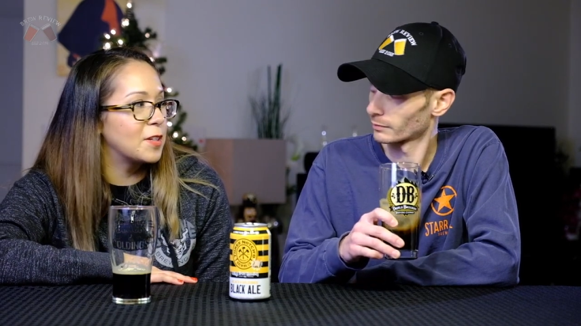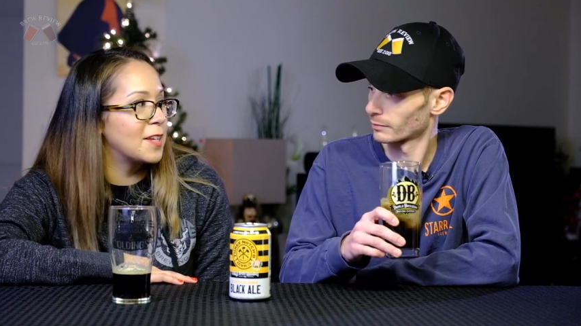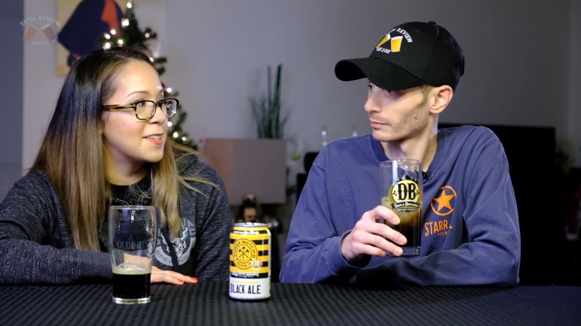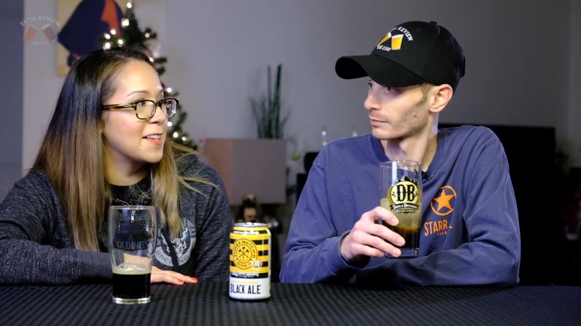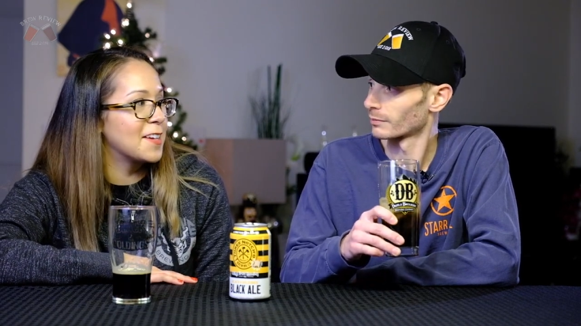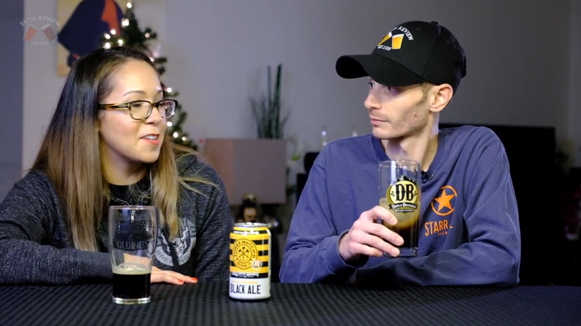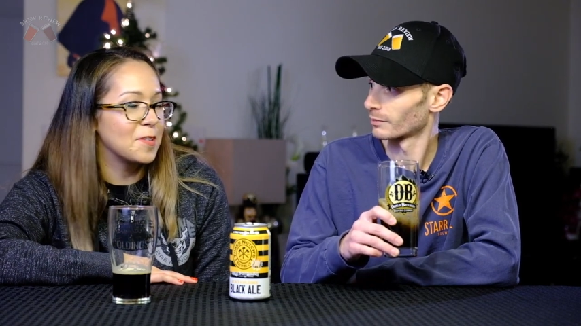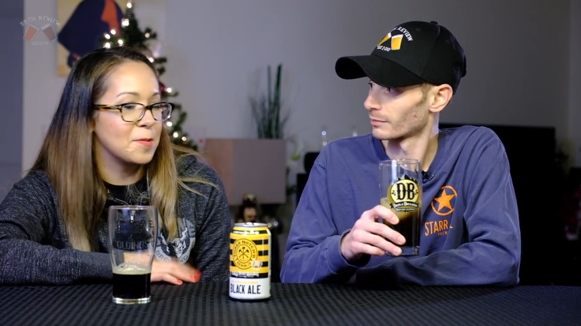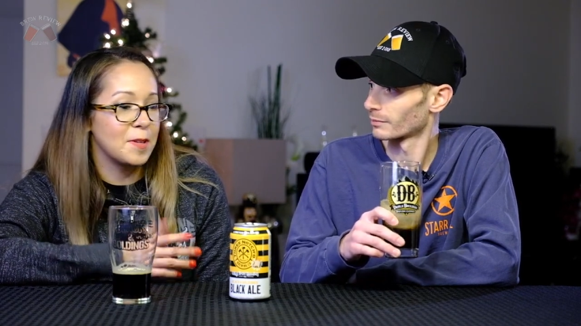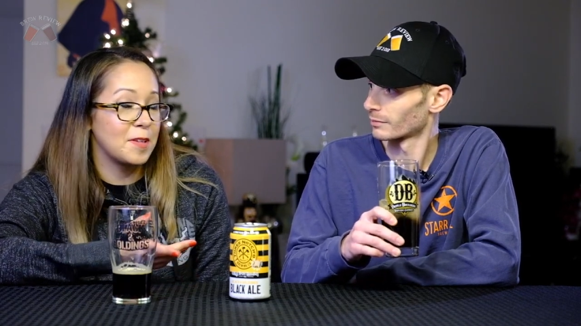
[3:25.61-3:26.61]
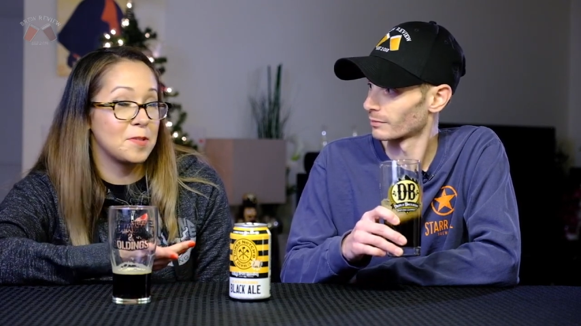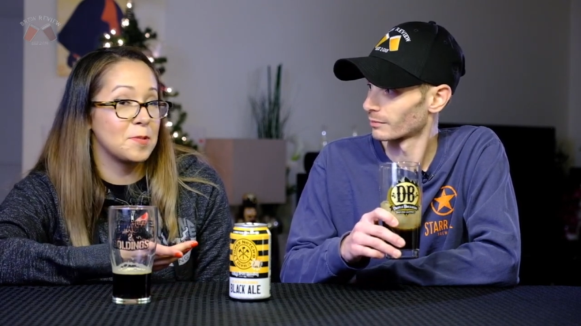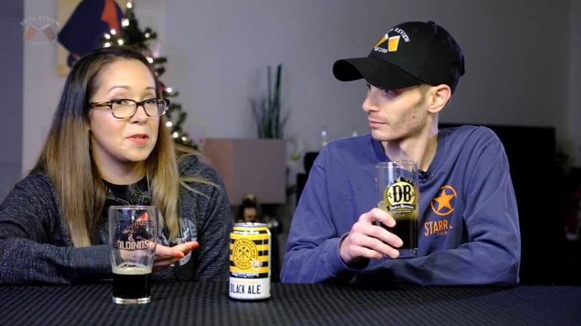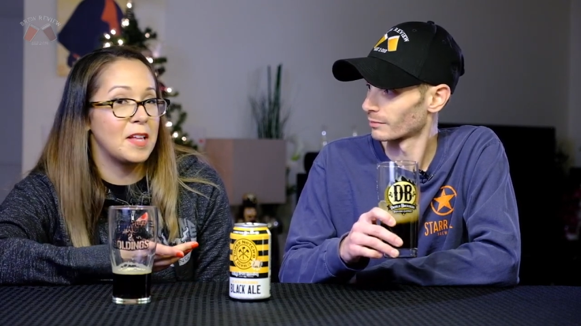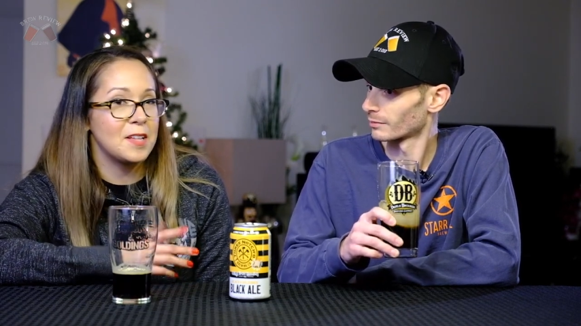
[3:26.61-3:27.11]
Speaker 1: days later, this was
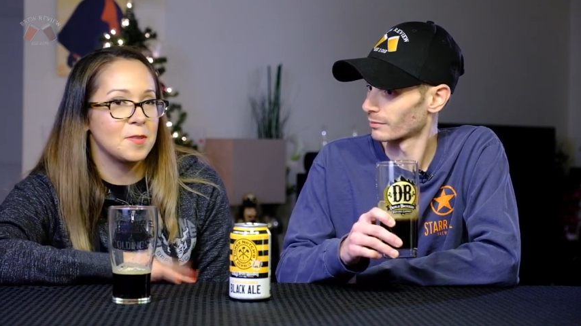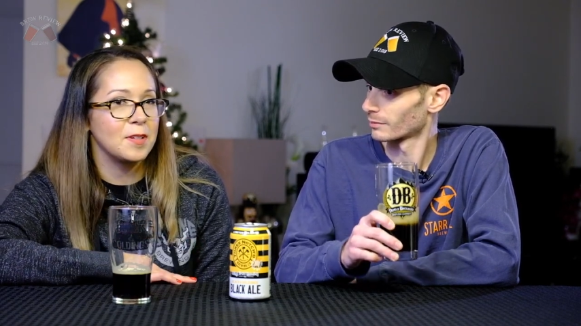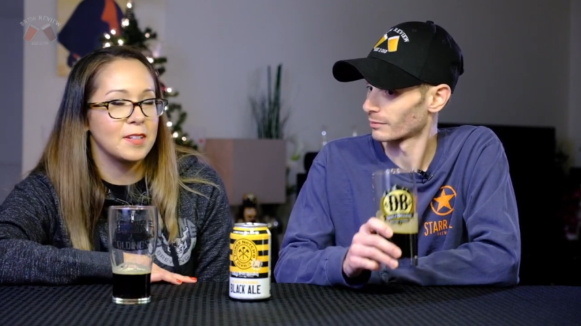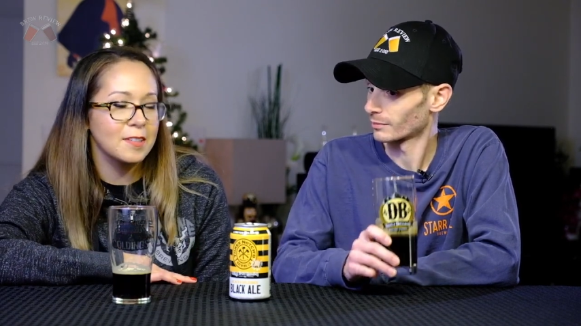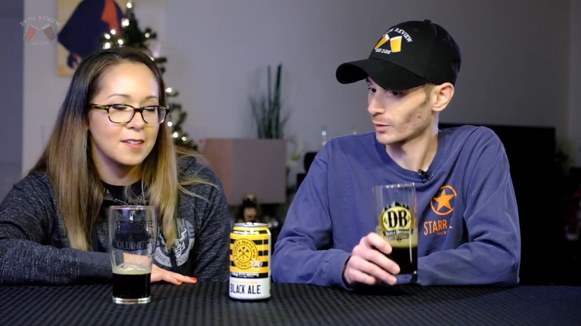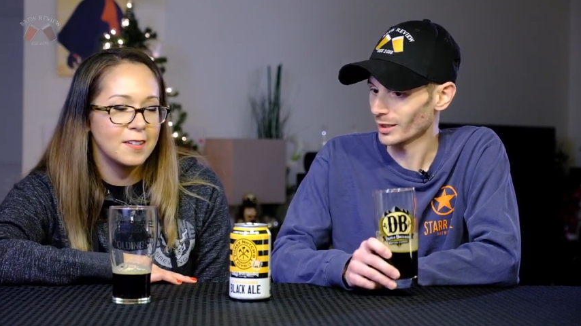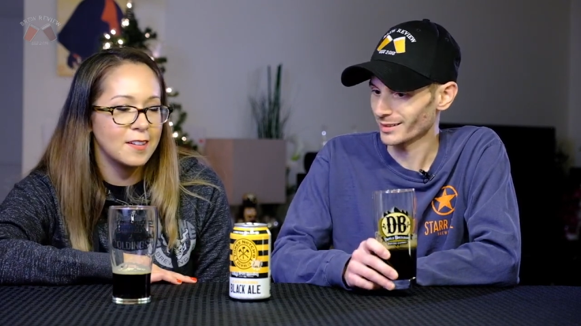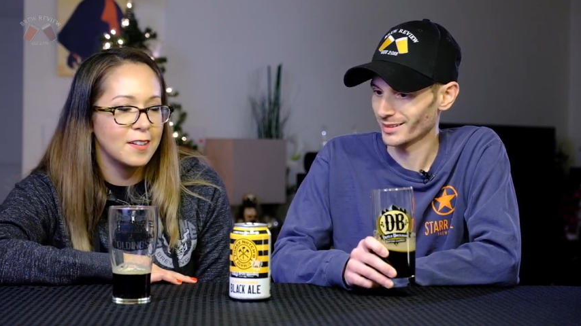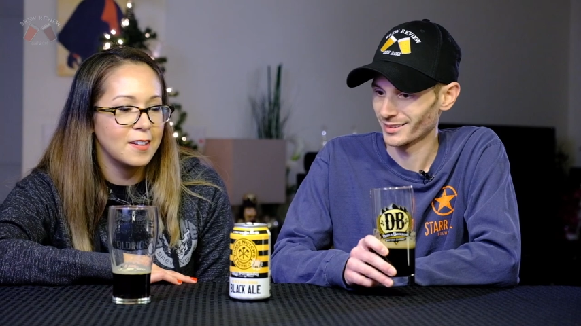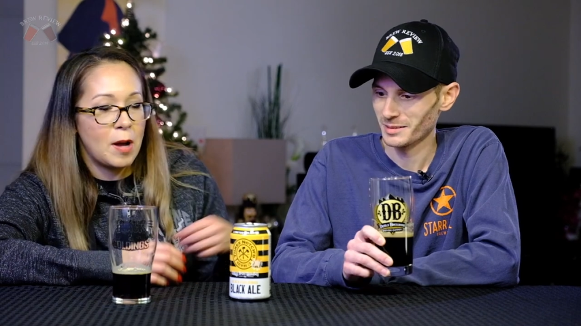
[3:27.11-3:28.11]
the last one. What?